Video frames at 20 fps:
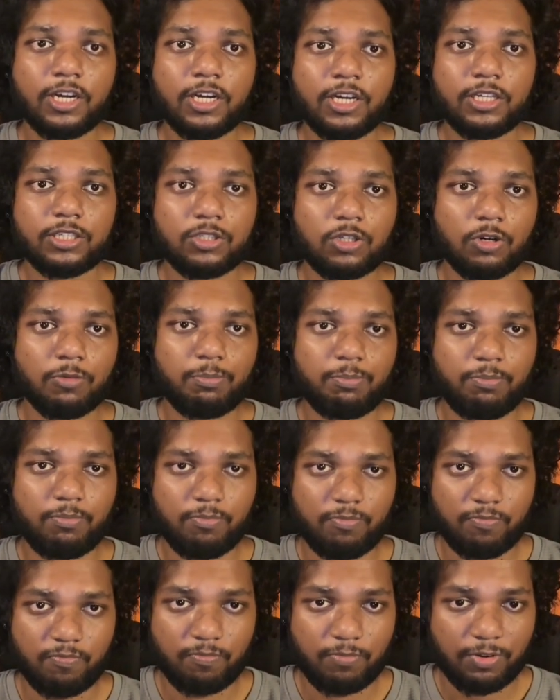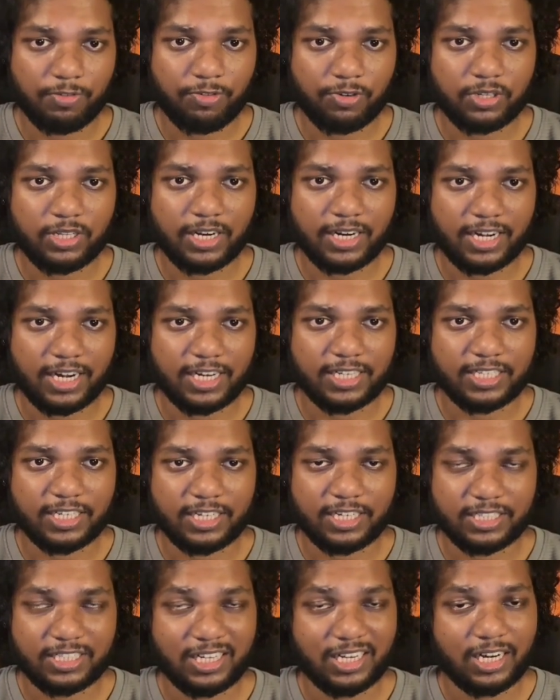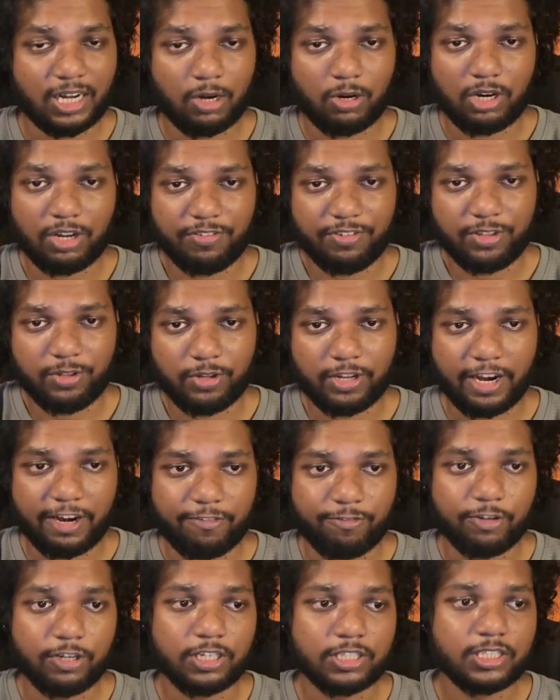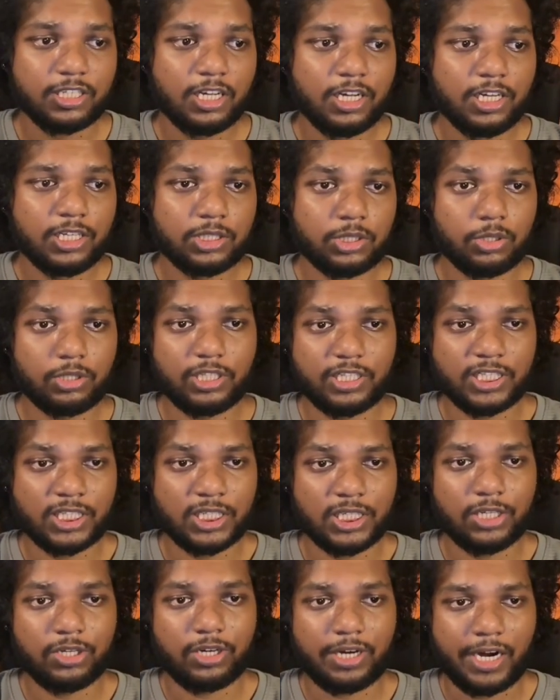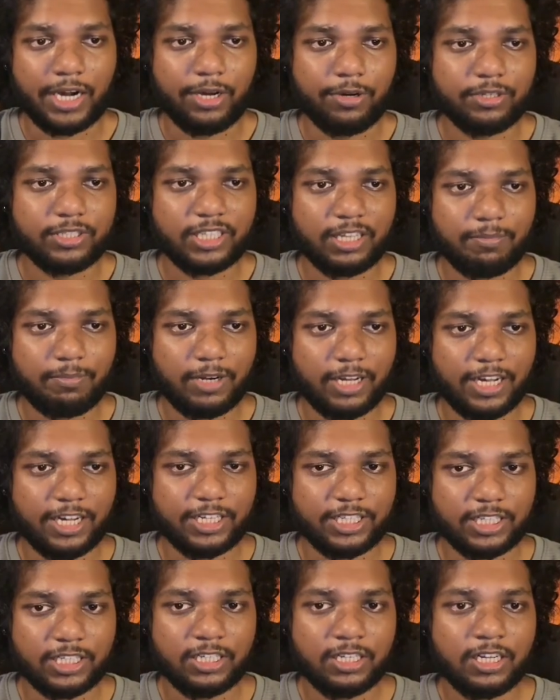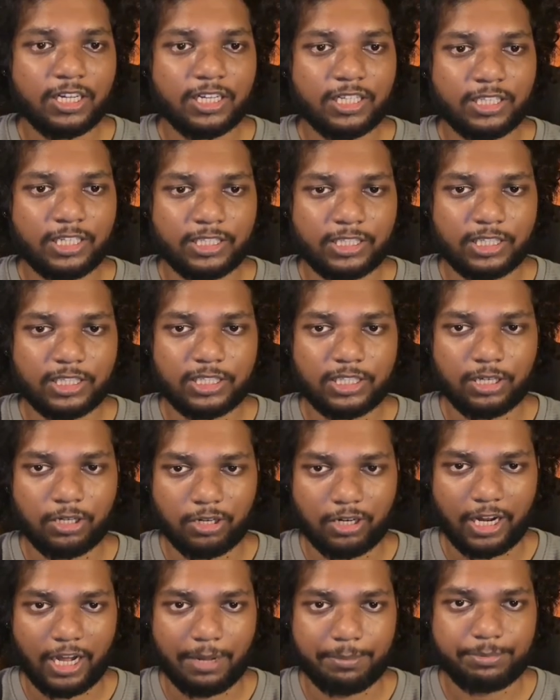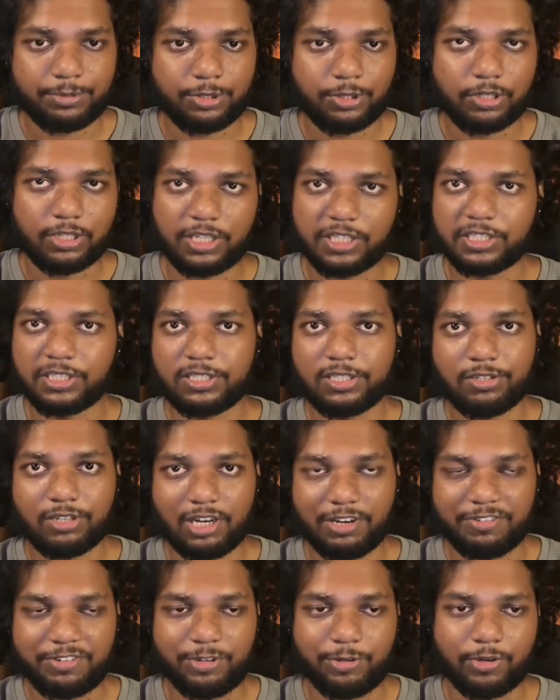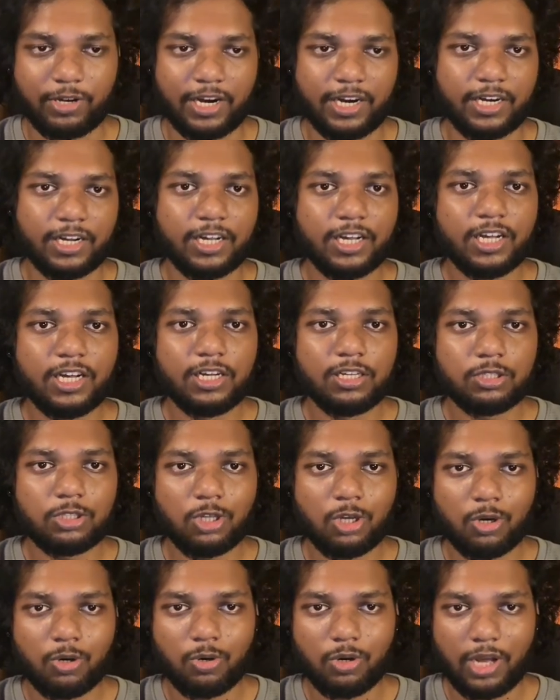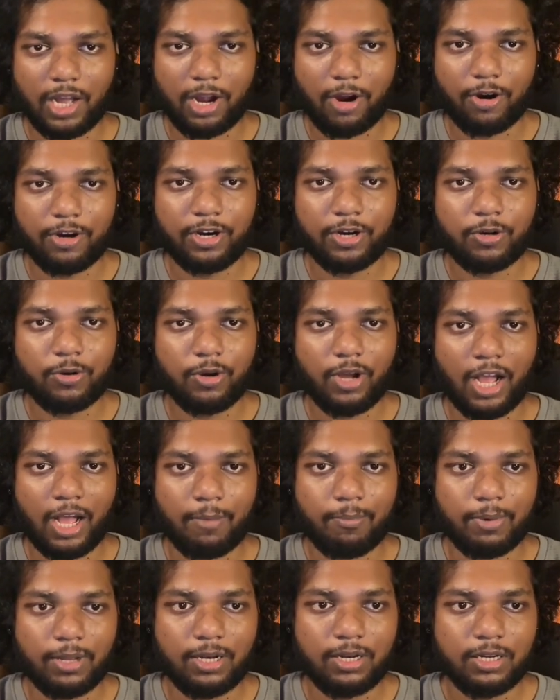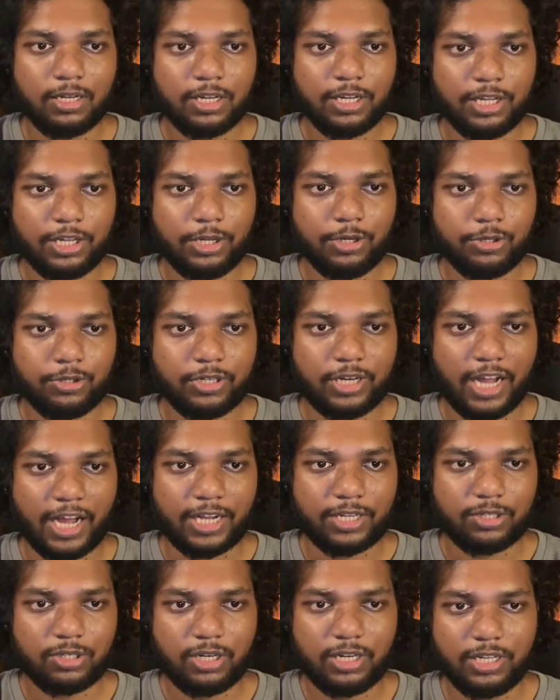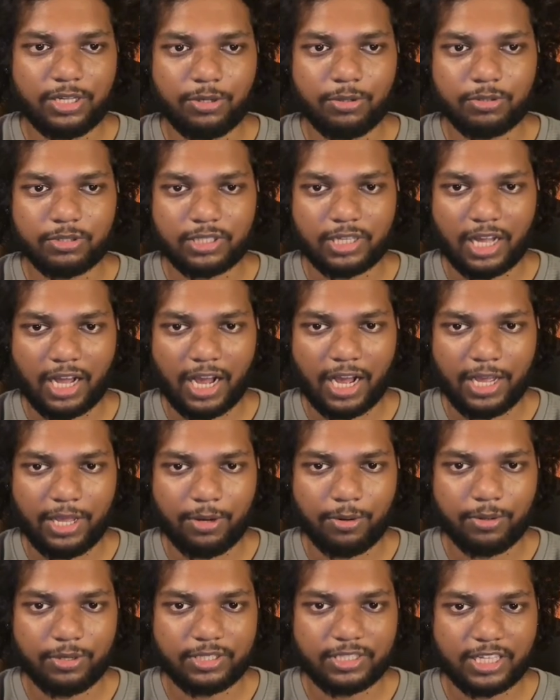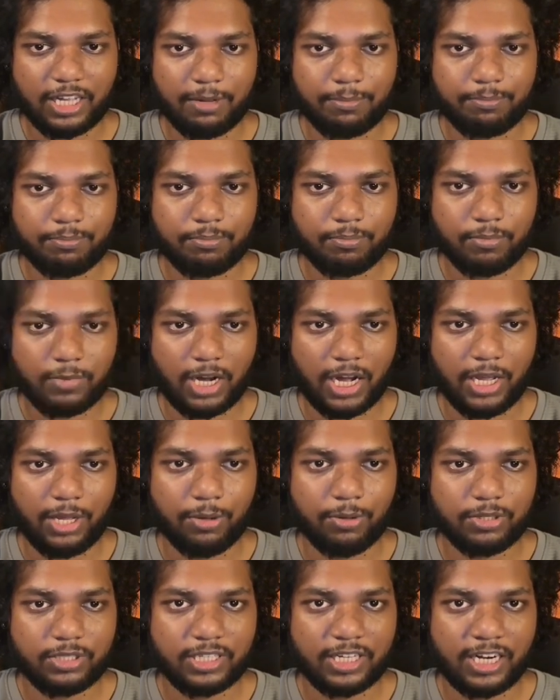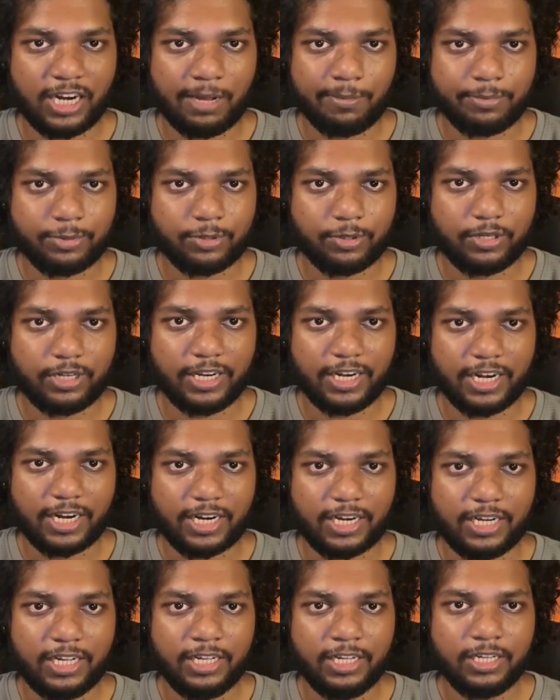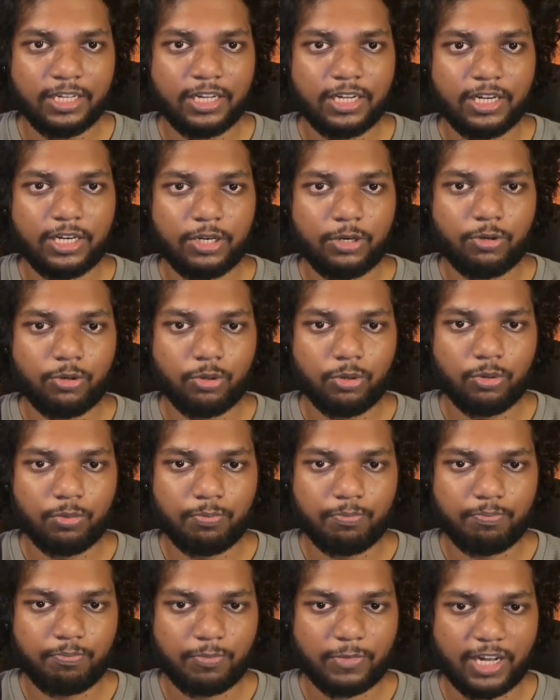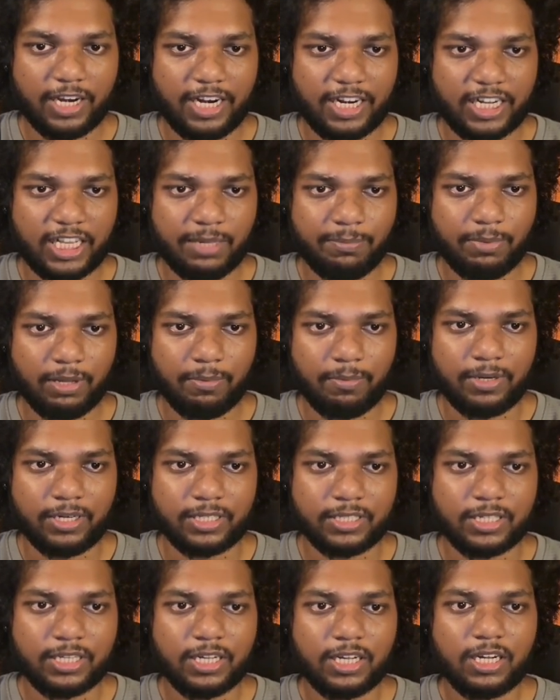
So before that, let's understand how Revenue Cat works. So this is your iOS application, this is your App Store, this is your Revenue Cat. So according to Apple, you should actually use iOS and App Store directly to collect the payments.